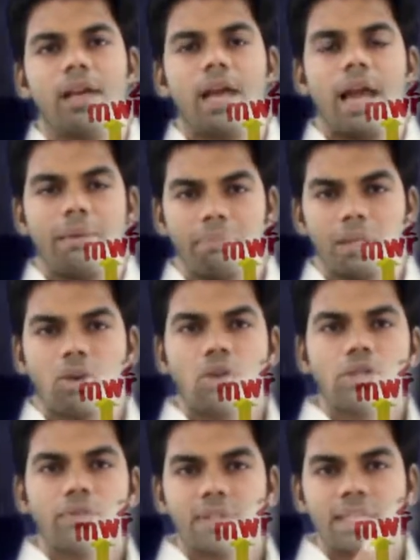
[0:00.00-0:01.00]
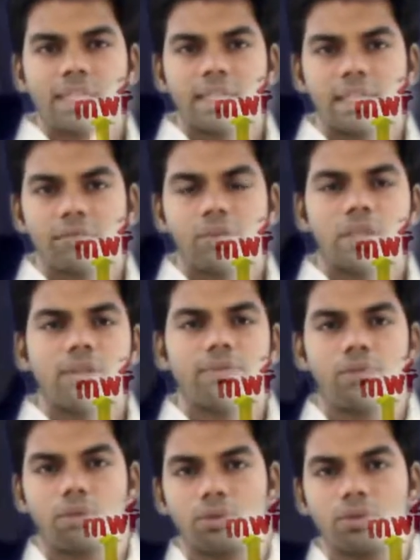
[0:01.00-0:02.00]
And because of this centrifugal
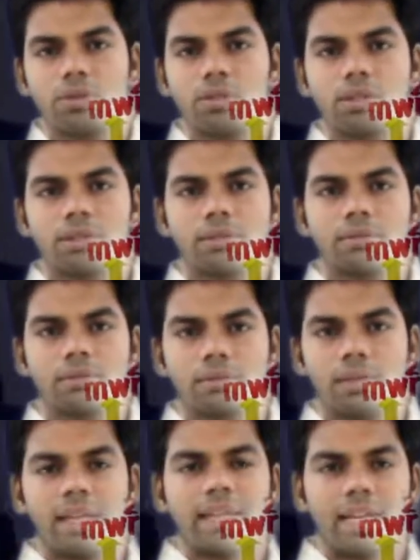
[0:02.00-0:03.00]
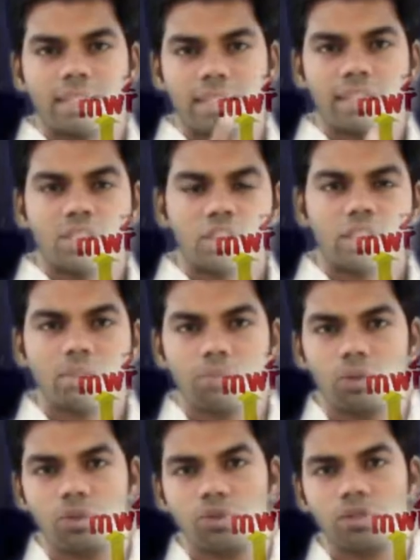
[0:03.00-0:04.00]
force, an acceleration is
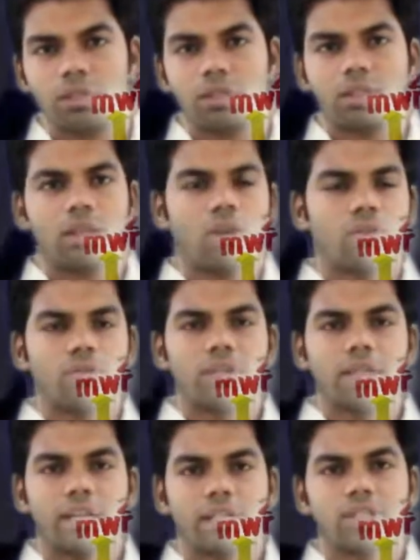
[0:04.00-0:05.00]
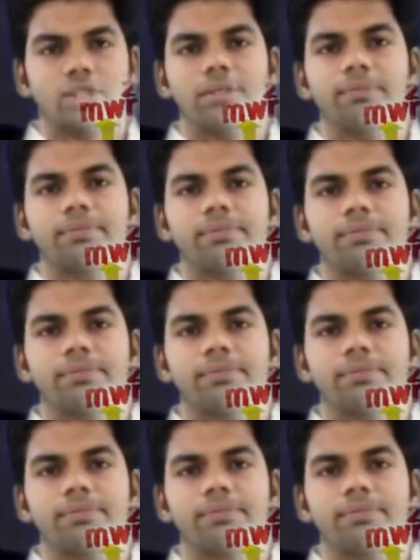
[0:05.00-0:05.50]
produced in outward direction,